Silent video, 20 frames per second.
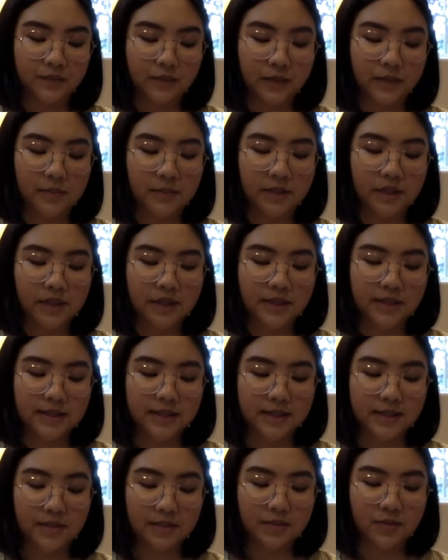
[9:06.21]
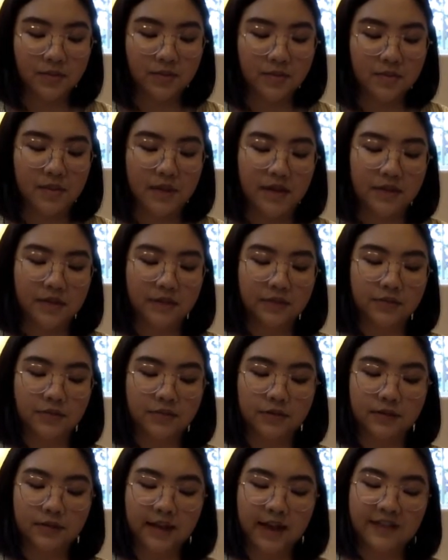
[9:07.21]
Amelia skipped through the meadow,
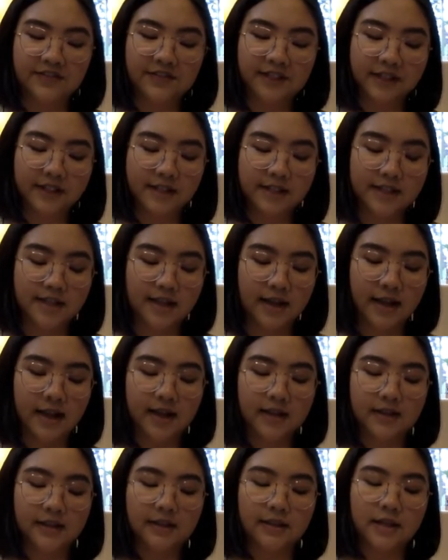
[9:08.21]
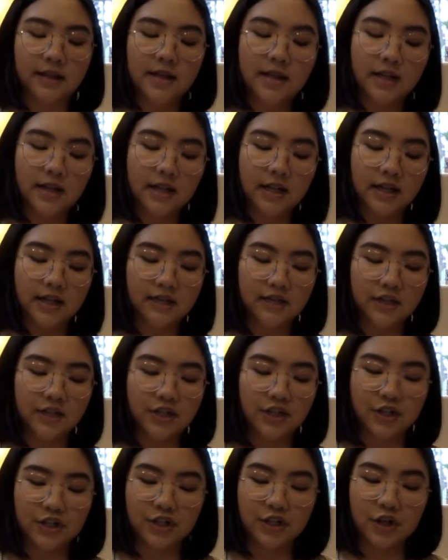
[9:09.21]
laughed at the sky, and even
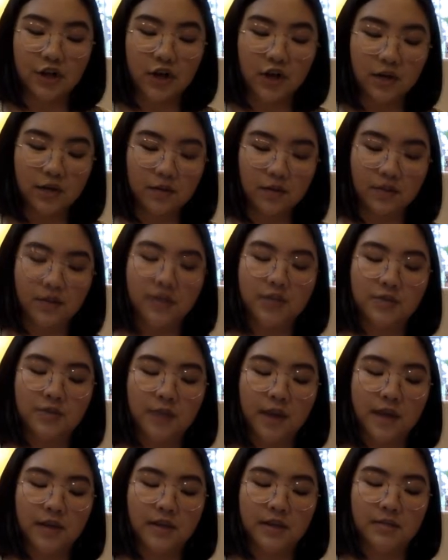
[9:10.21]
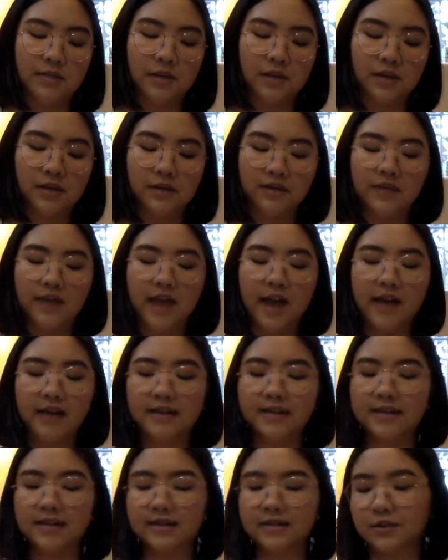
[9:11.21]
turned cartwheels right in the middle of the
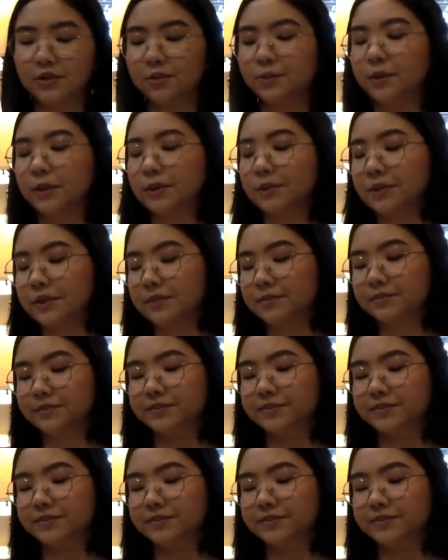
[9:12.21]
accidental road.